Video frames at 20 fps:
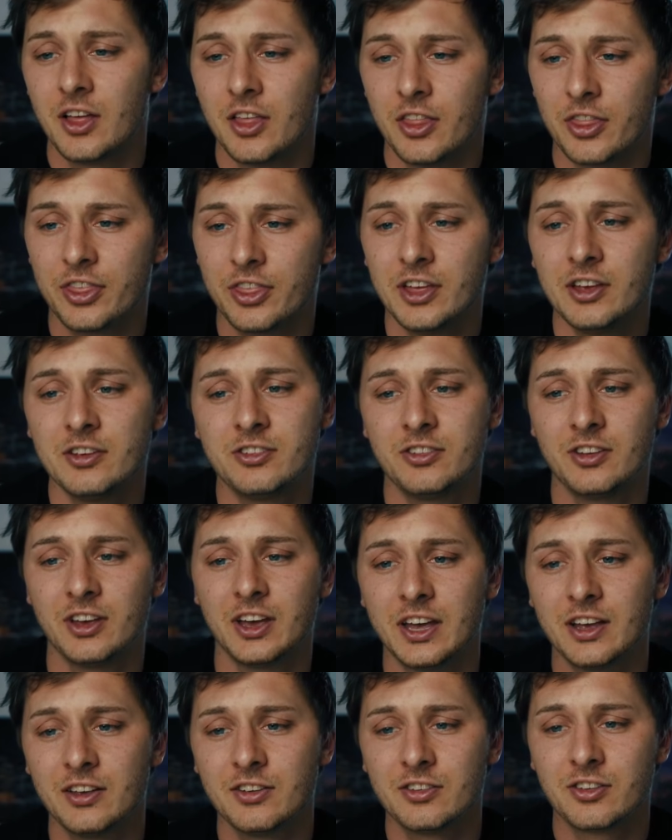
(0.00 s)
this
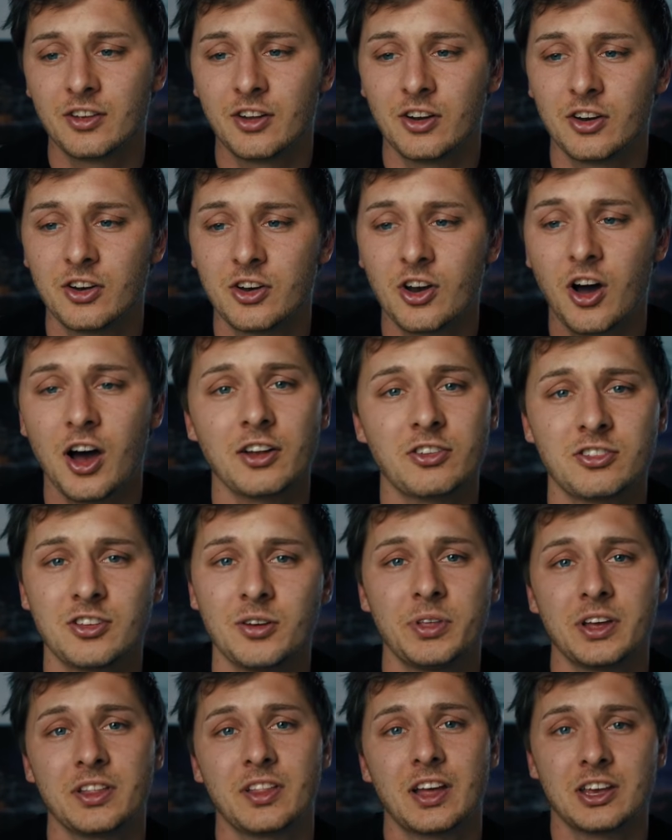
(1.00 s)
is not
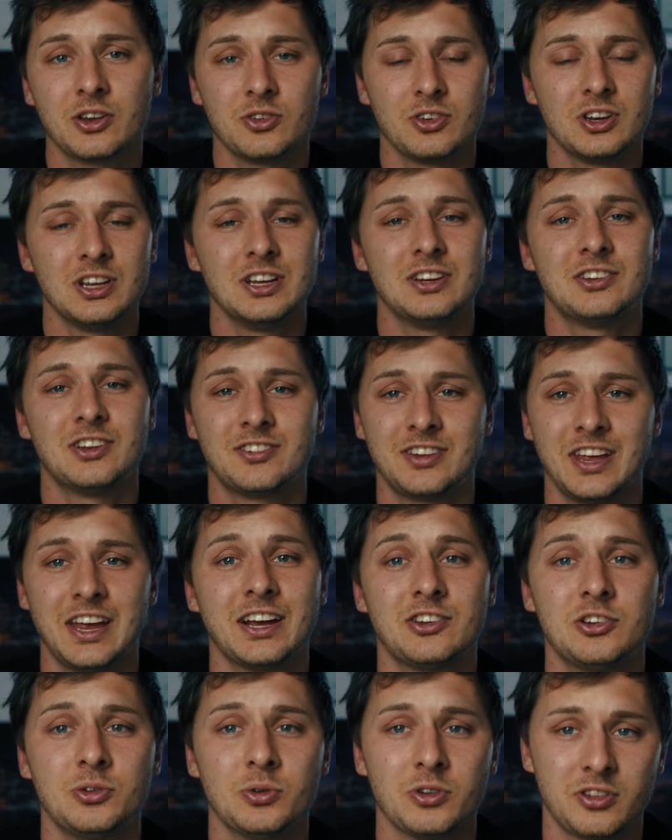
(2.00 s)
something that you need to
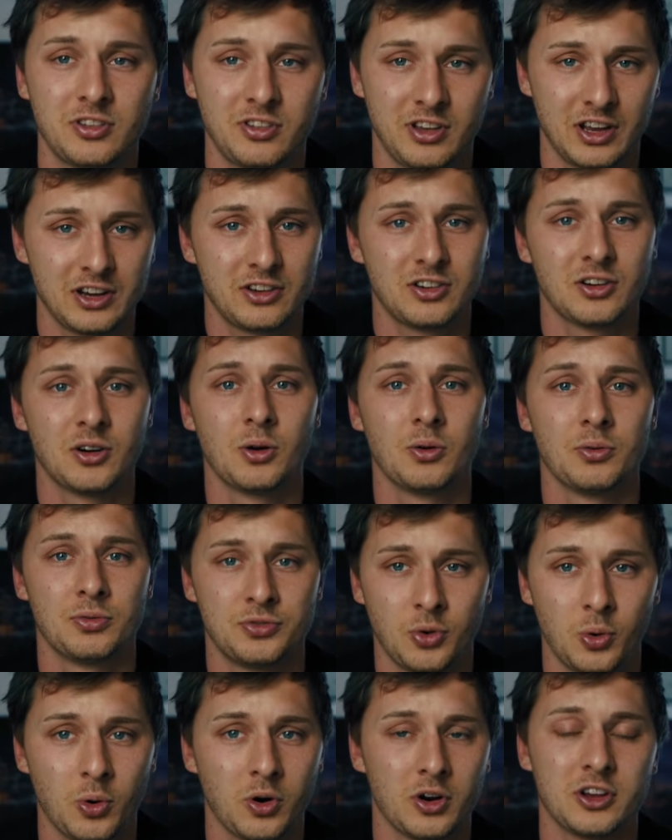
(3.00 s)
take to a center
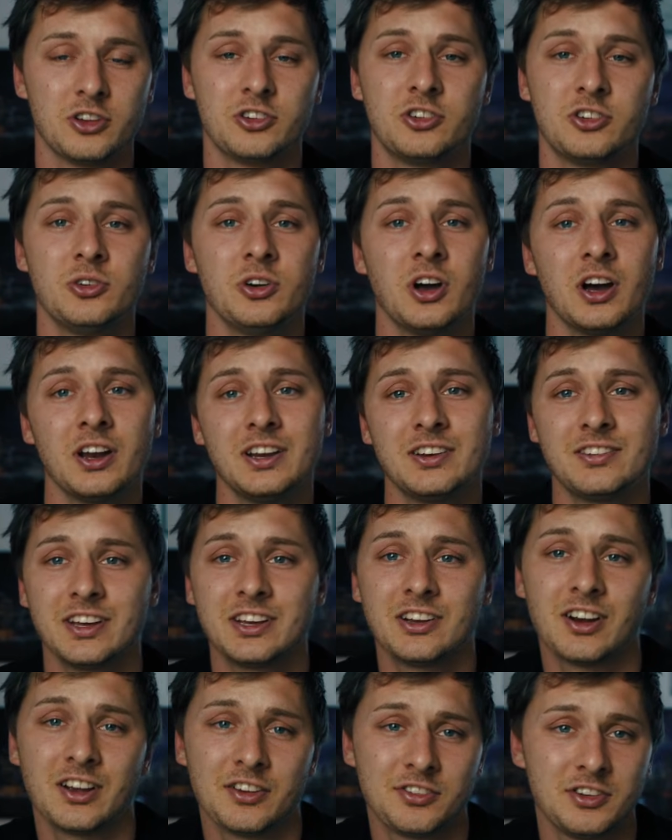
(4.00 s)
for. You do not need to
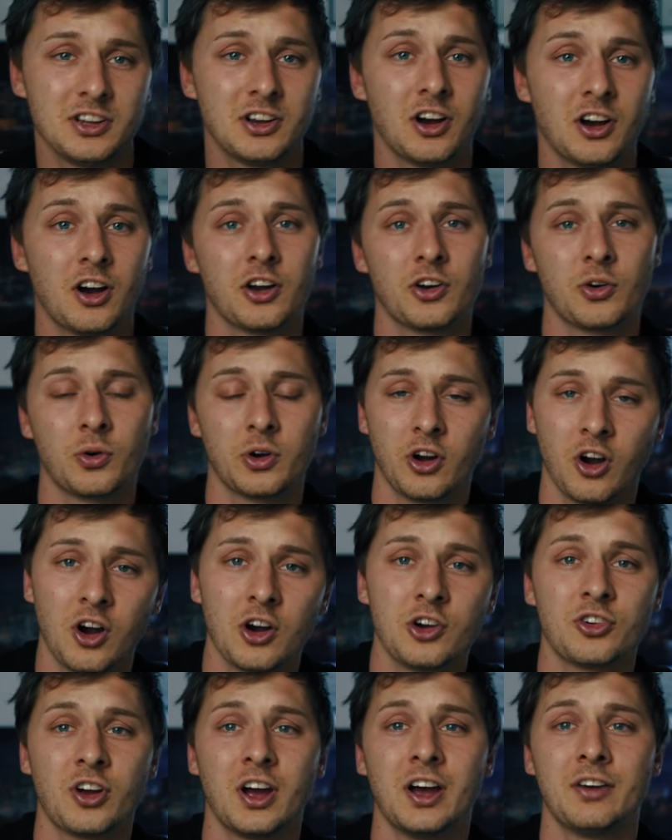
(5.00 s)
take your SD card or your
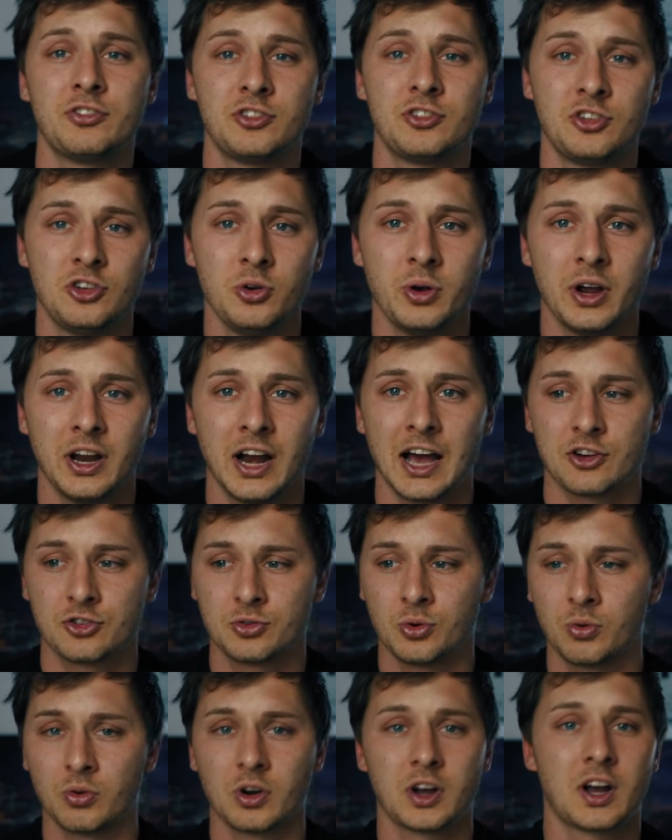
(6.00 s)
hard drive to an
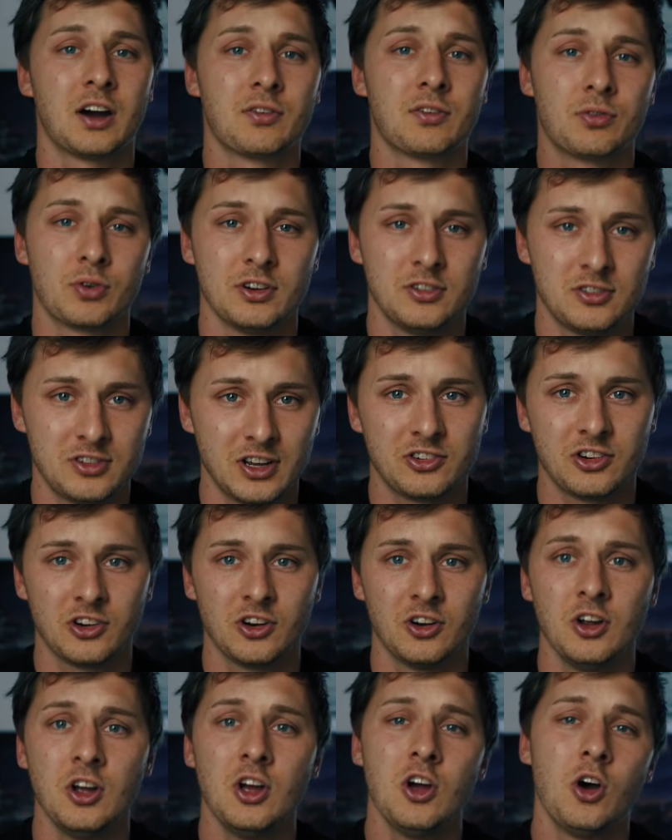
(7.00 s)
actual recovery
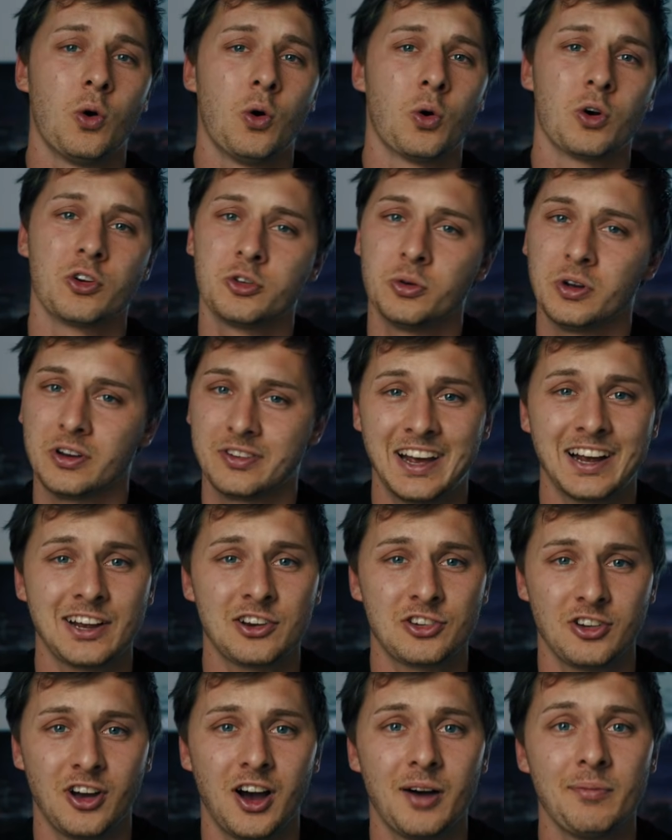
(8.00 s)
center or to a tech
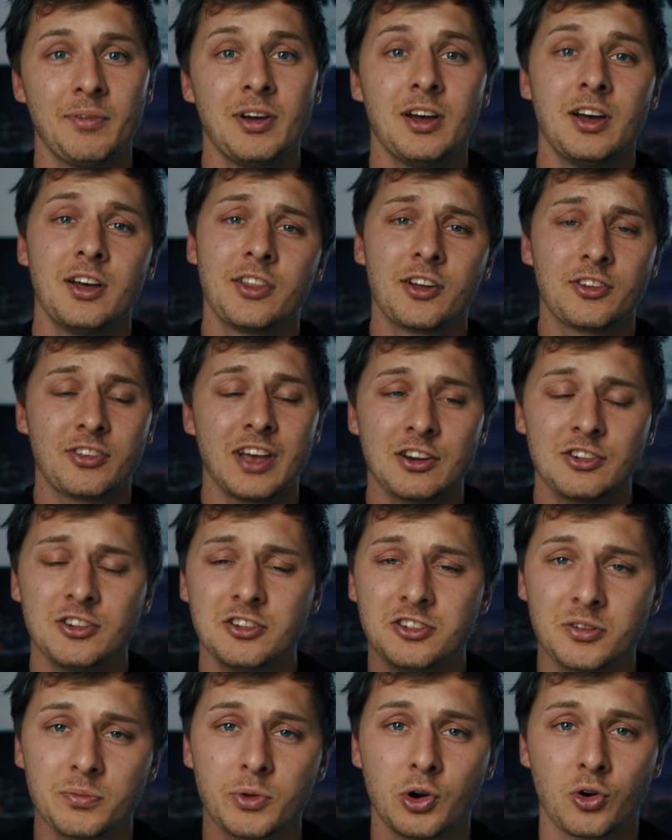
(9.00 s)
shop. There's actually some